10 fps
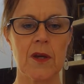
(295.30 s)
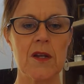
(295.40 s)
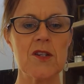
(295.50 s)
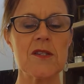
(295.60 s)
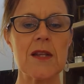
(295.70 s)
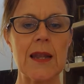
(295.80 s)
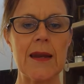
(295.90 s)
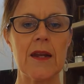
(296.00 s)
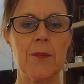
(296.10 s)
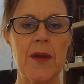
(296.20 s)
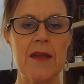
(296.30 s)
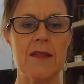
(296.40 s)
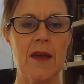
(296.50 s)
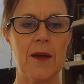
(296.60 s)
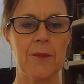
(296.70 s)
and just let it be
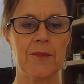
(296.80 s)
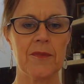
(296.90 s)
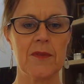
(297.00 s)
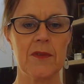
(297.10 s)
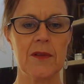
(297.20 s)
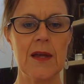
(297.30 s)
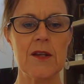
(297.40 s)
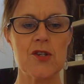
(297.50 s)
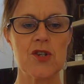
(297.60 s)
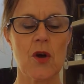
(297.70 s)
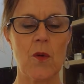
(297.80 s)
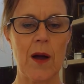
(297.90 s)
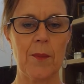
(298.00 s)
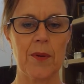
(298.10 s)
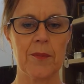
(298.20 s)
there. Let it show
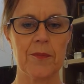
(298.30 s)
up.